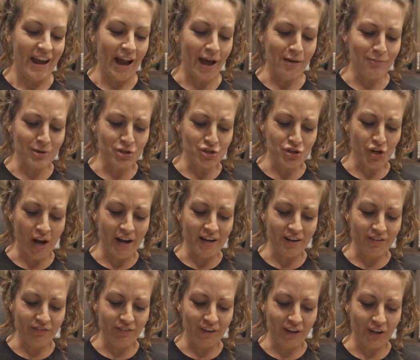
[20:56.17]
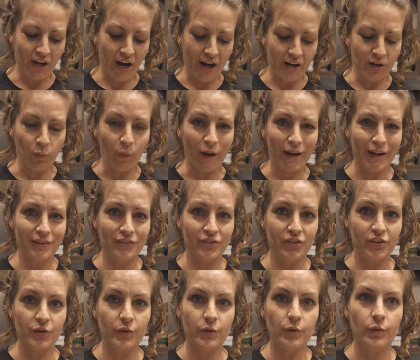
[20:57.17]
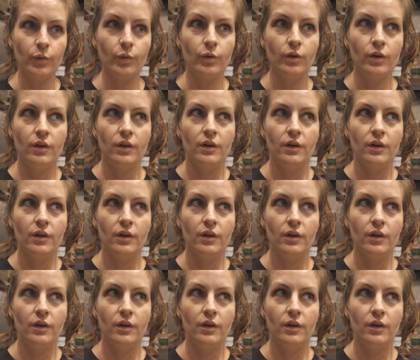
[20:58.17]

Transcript: and I've been trying to figure out a way to